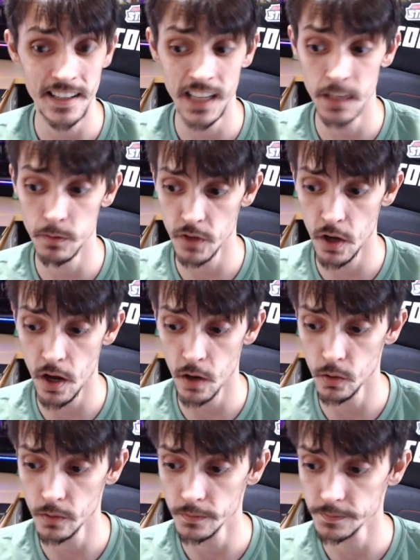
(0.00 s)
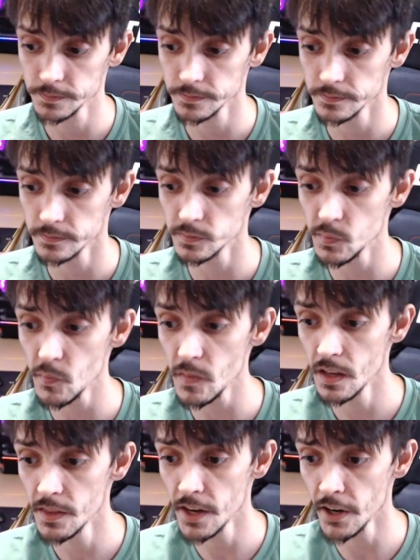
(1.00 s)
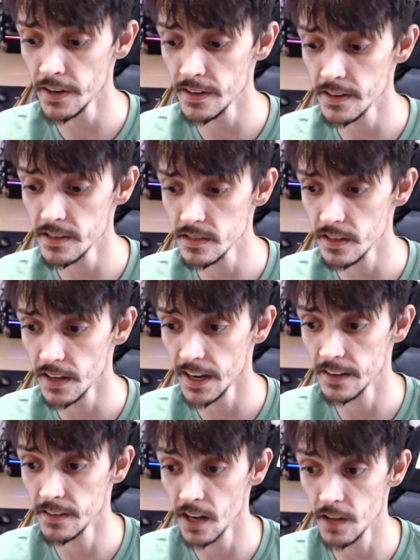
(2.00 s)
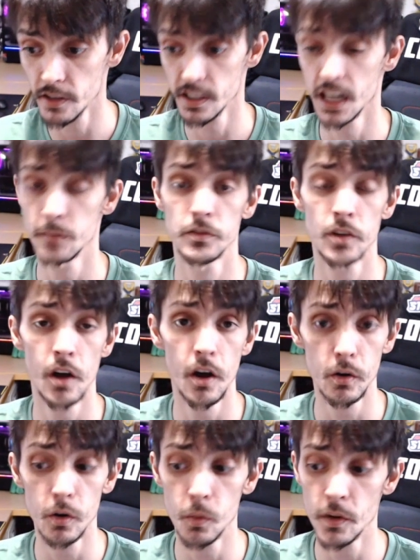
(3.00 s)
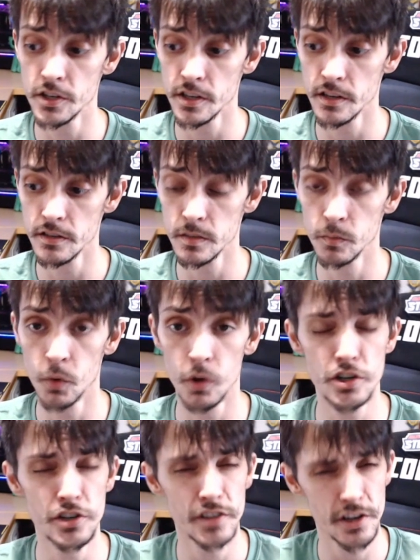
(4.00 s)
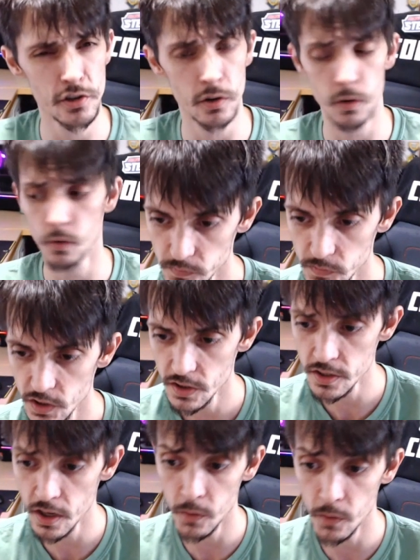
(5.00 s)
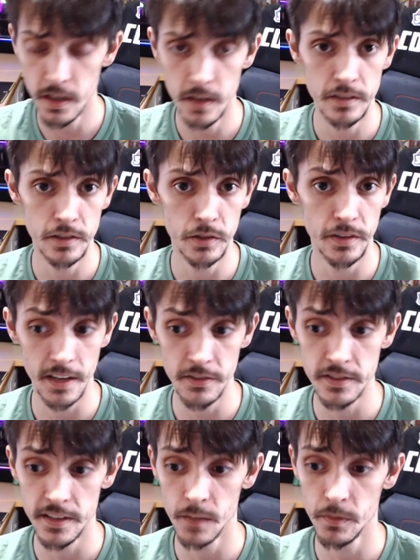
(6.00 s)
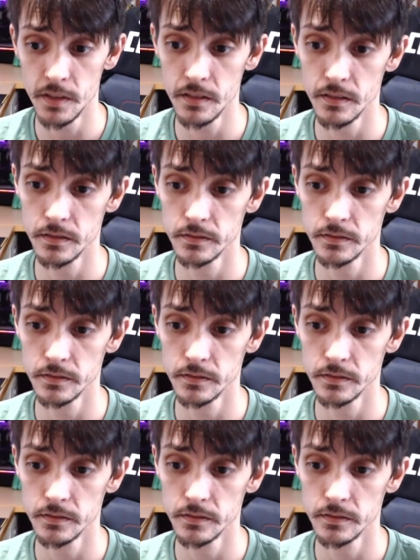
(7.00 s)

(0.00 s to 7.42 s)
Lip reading: type of toggle, there is another type of toggle, which is more traditional. So we're going to do if statement.